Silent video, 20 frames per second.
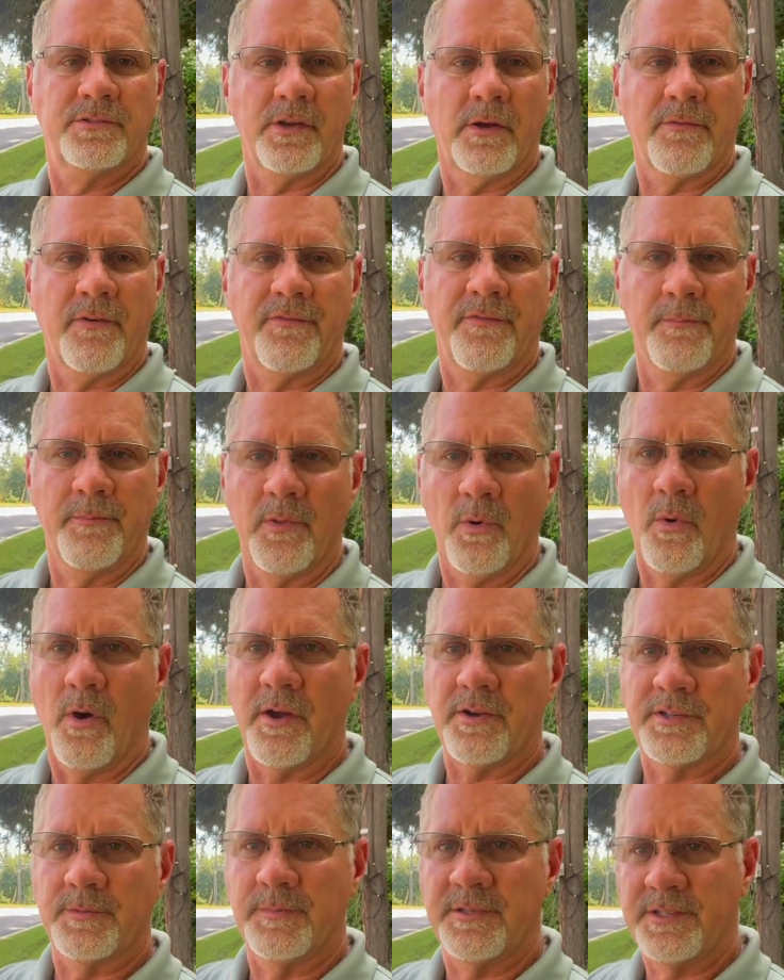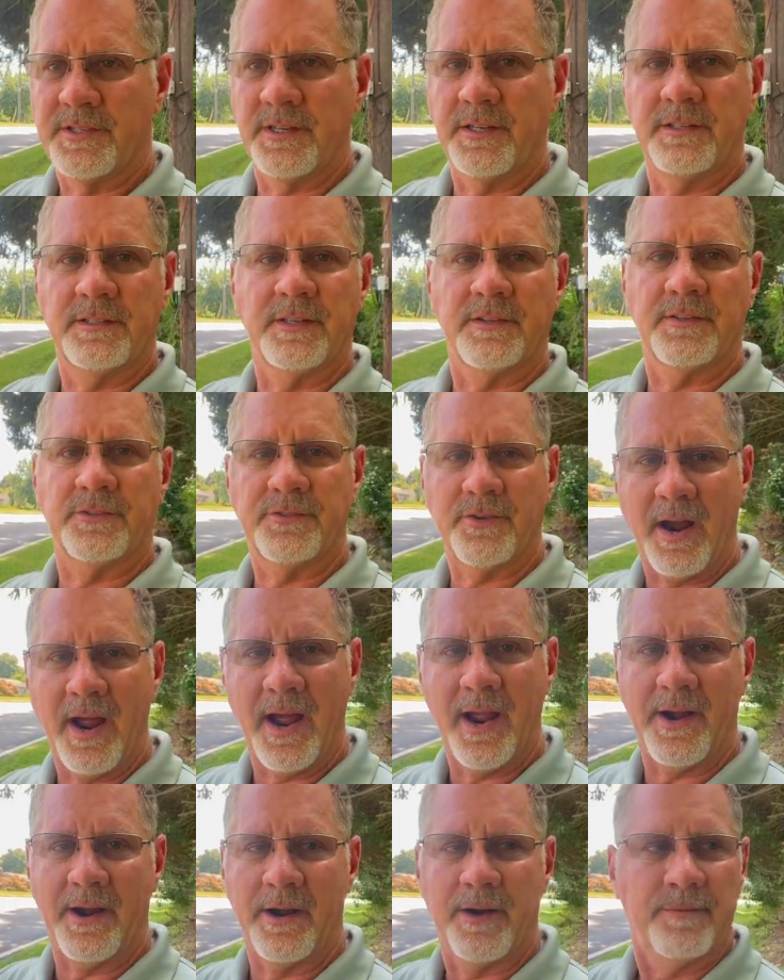over from the washing machine to the
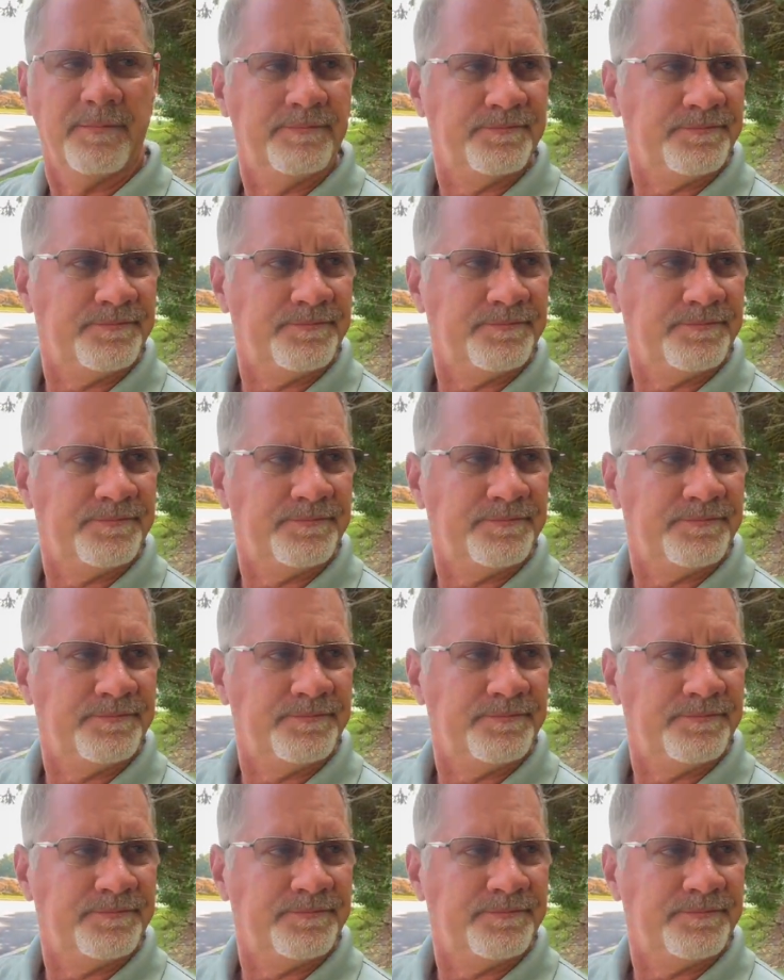dryer,